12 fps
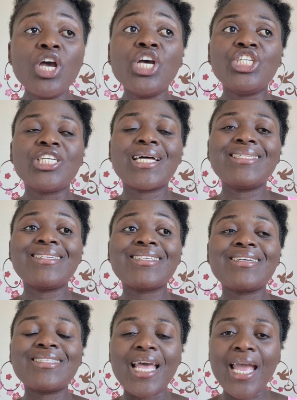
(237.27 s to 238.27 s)
She can
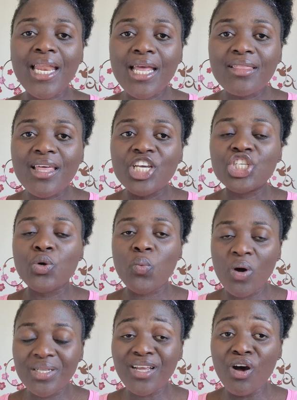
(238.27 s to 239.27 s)
discuss anything she
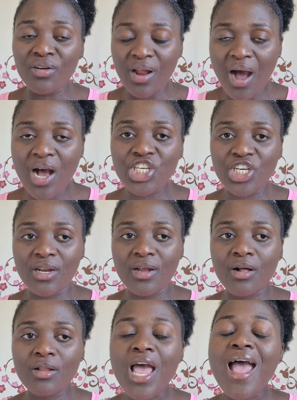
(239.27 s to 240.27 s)
wants on her
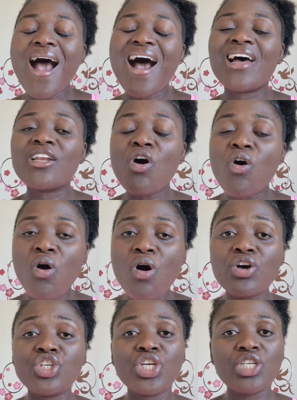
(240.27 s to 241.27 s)
channel, and all
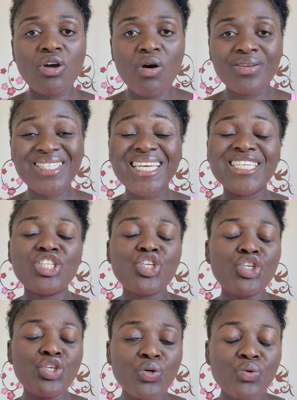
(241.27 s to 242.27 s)
she does is to
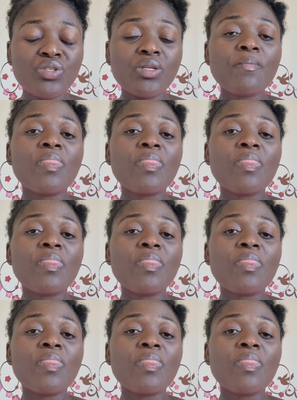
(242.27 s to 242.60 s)
use